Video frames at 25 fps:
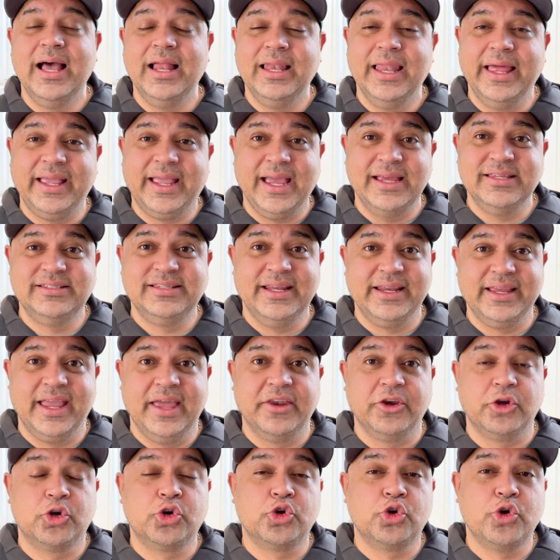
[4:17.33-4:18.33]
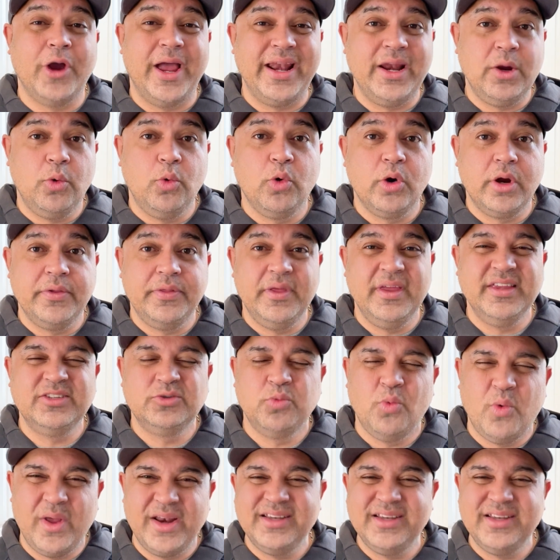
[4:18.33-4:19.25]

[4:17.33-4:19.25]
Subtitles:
like I said again, creditworthiness.